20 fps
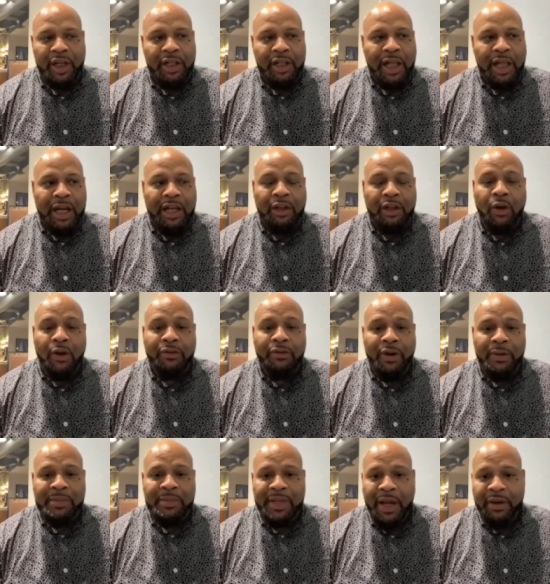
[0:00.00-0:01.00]
law
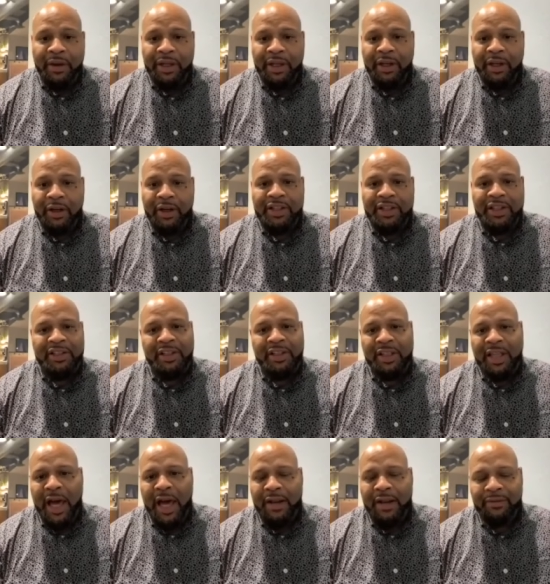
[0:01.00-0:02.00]
firms out here because there's a
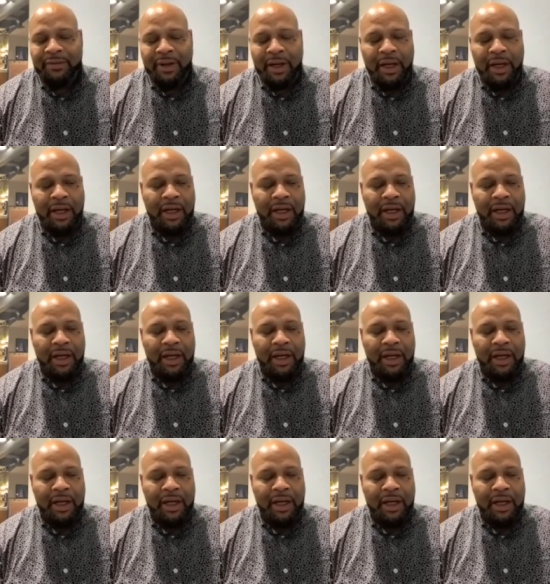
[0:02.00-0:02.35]
lot of